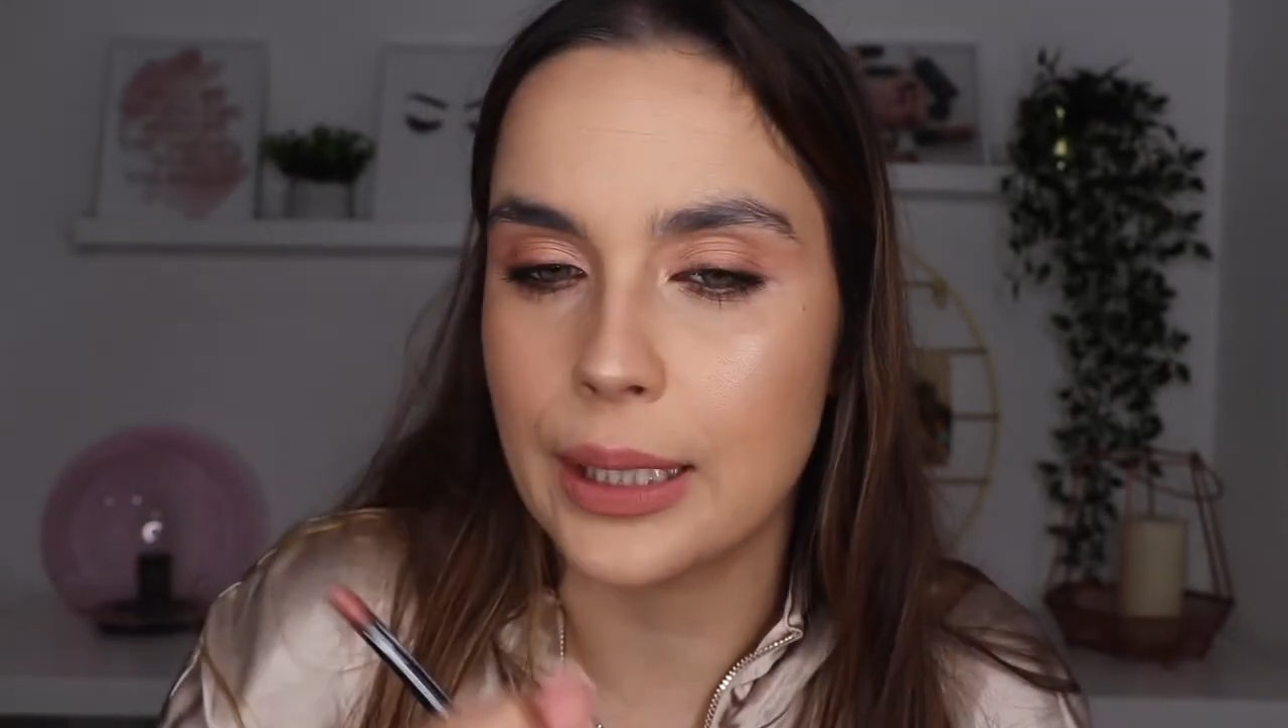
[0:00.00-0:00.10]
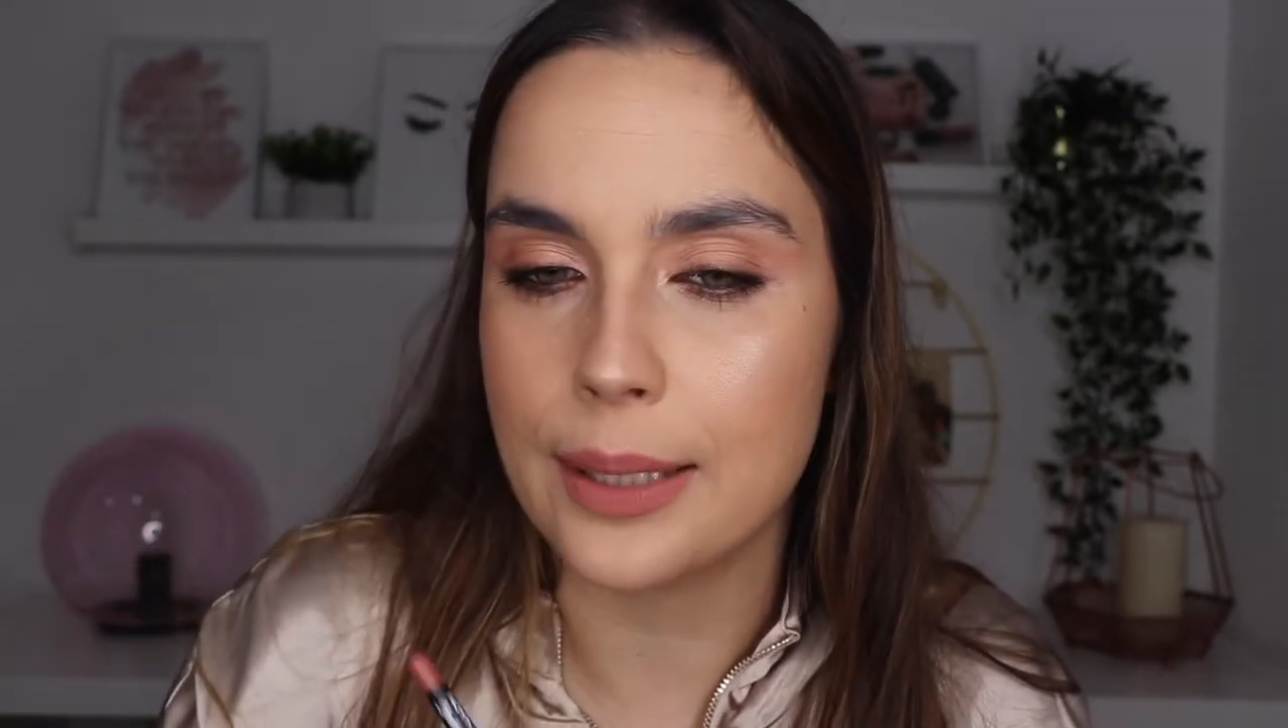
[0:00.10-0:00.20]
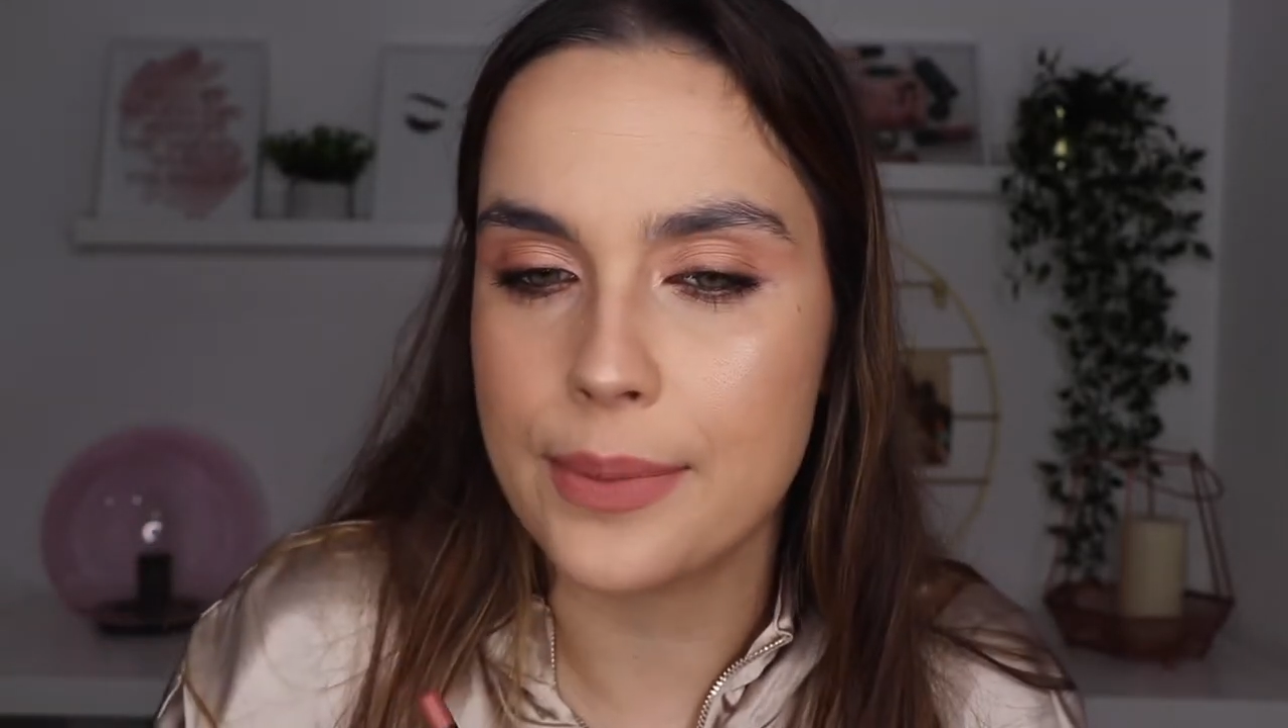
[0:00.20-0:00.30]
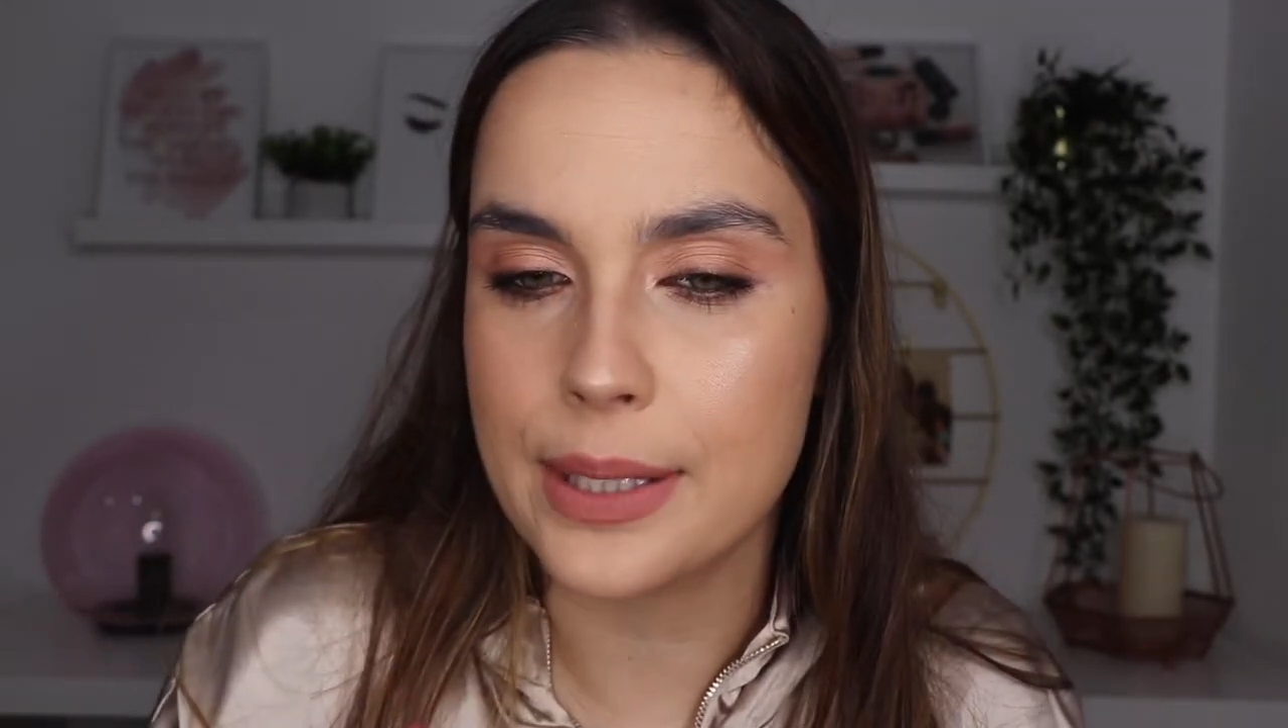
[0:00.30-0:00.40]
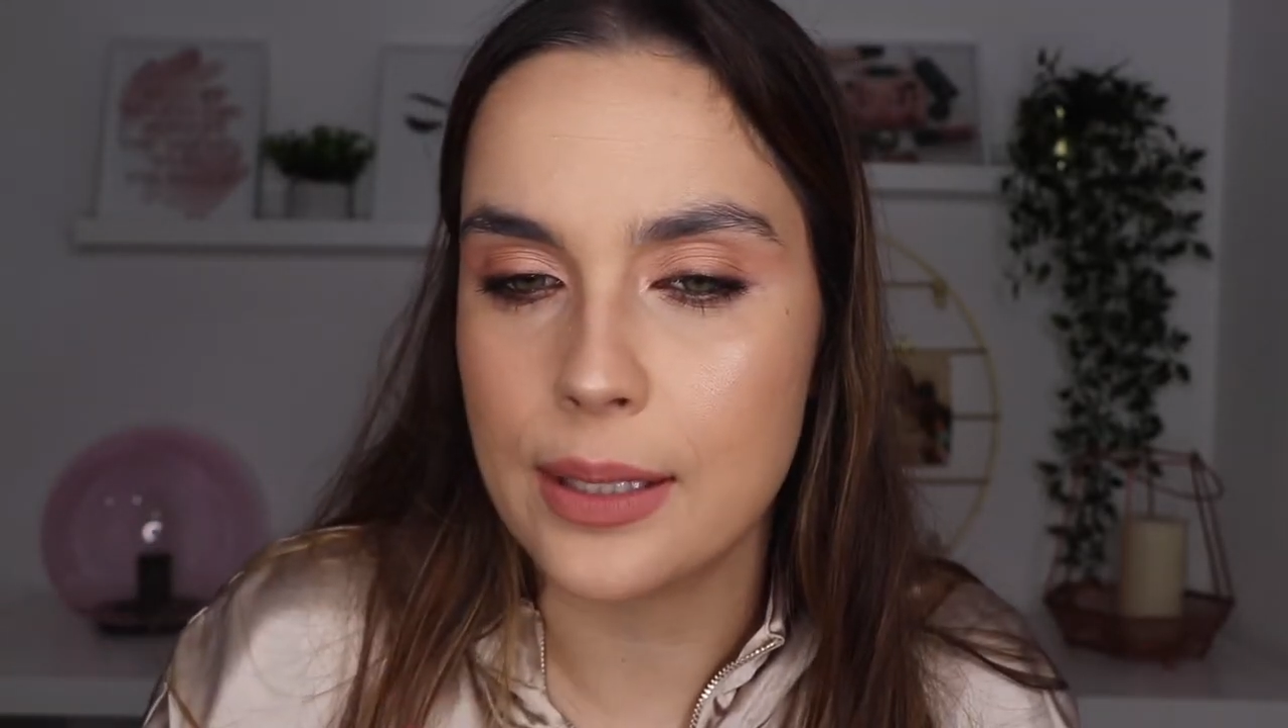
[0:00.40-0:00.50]

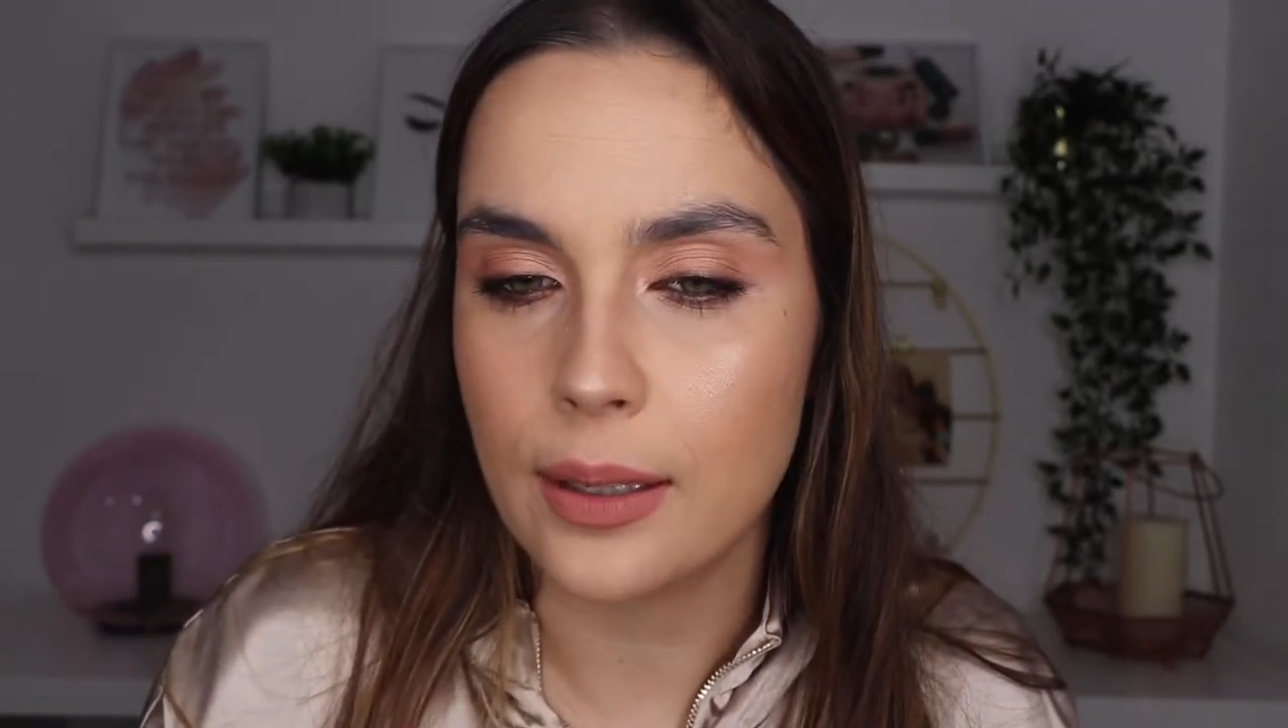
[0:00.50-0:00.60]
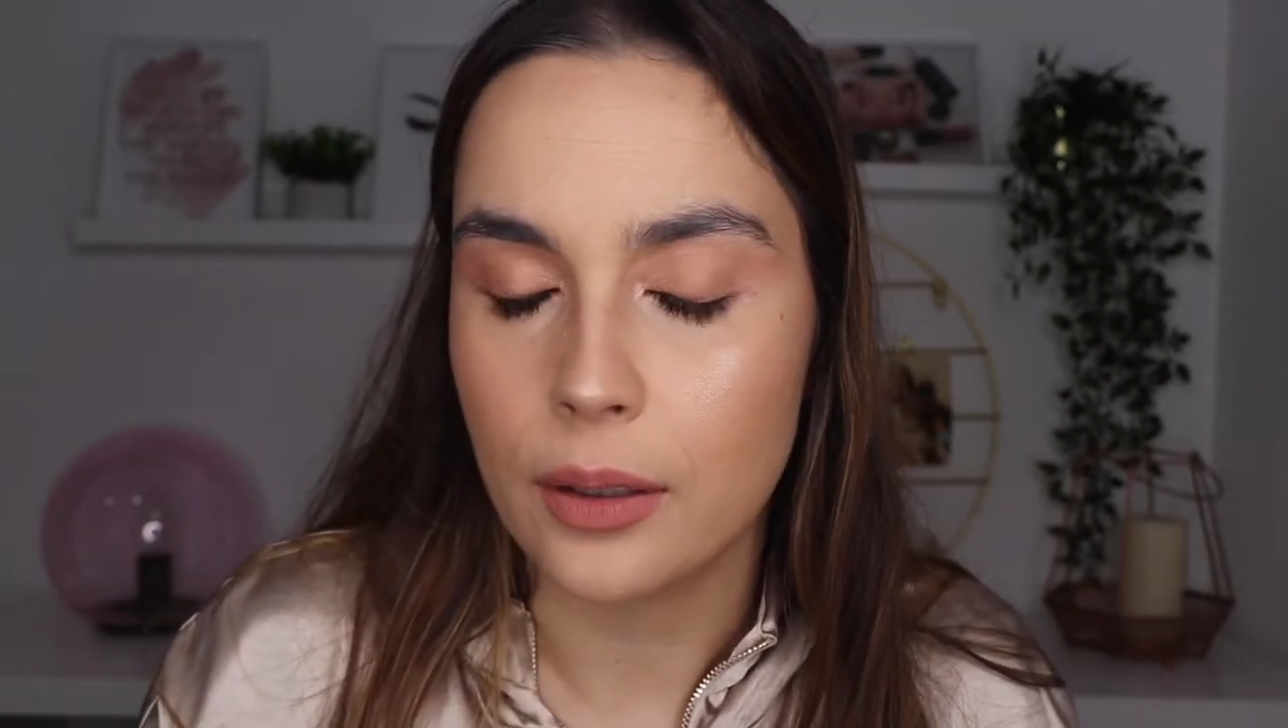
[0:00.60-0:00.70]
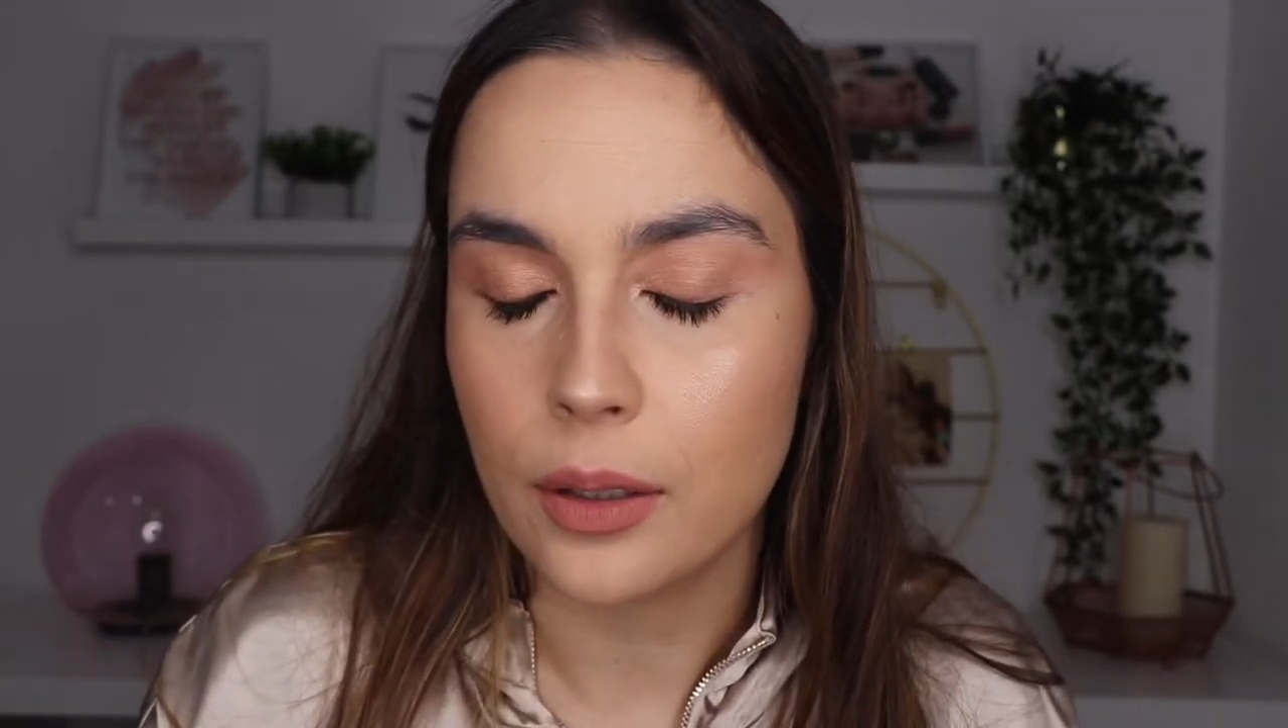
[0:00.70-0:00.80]
lips.